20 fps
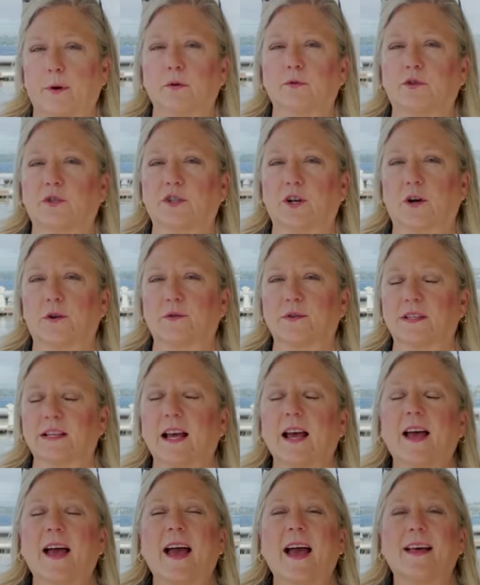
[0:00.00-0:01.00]
boat shows,
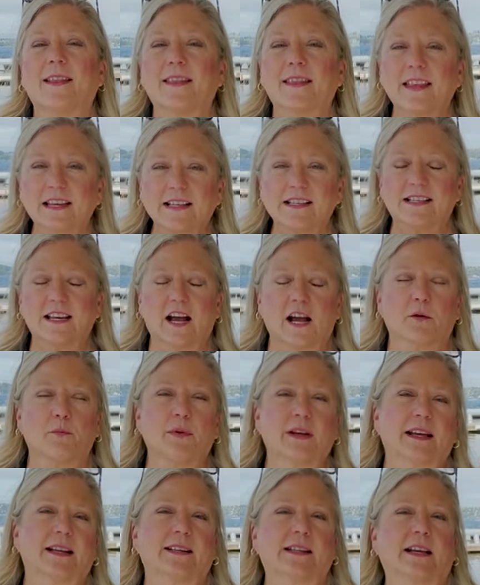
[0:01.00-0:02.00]
and this time
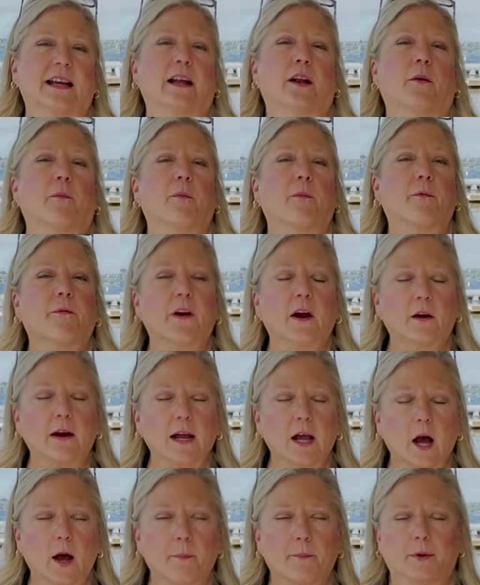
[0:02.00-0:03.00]
we get to get a
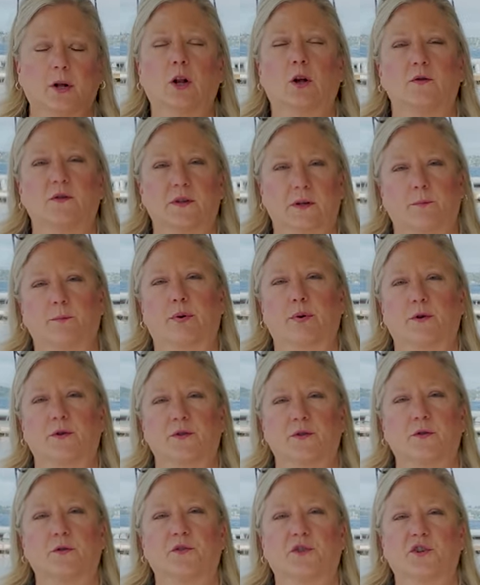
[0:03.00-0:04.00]
very up close and
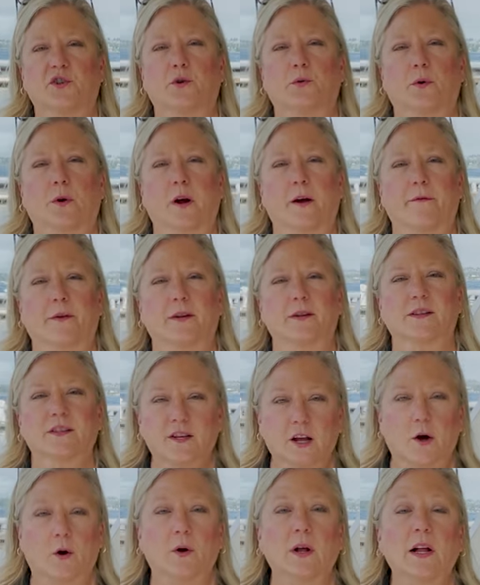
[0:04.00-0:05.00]
personal tour of it.
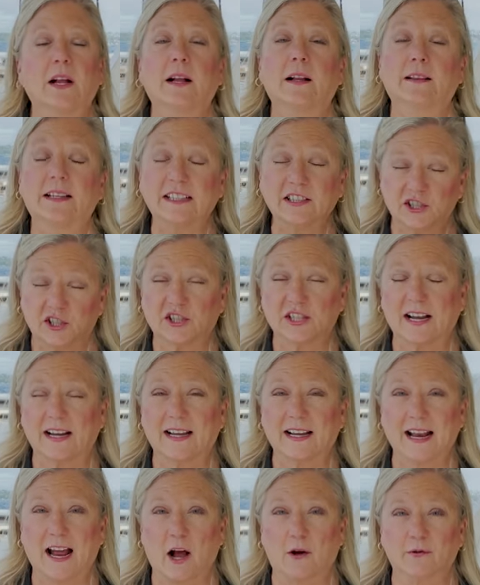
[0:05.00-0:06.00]
So let's check
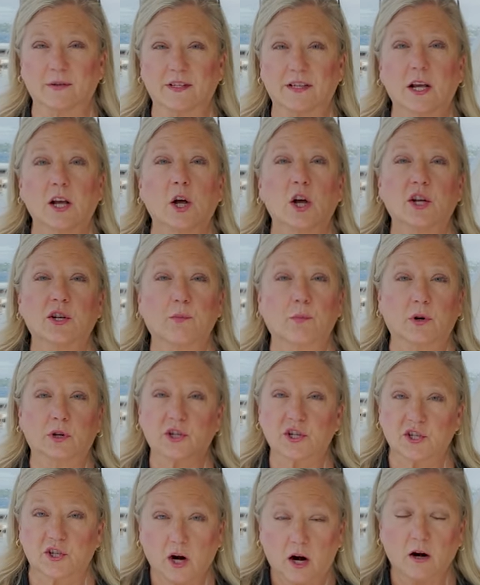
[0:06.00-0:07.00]
it out. We're
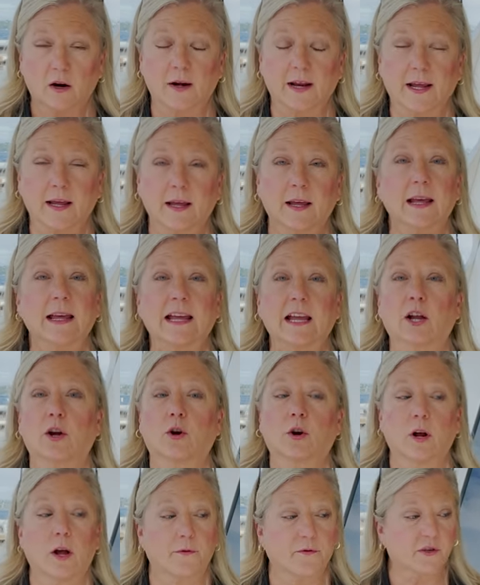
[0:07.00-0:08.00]
starting
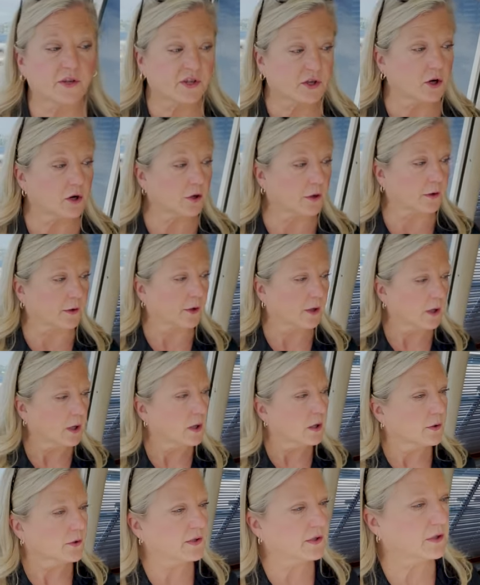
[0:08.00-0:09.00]
here on the stern.
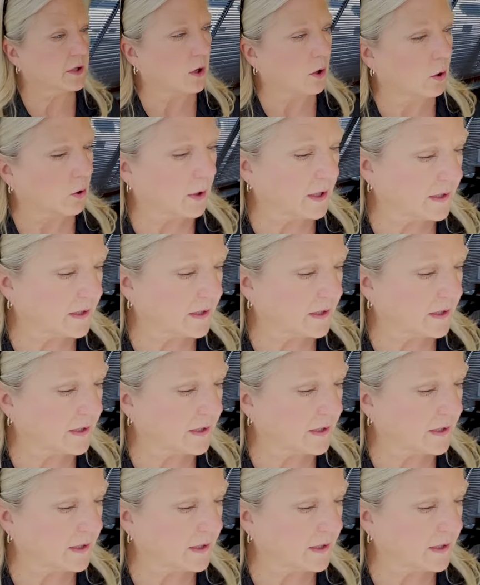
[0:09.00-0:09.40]
So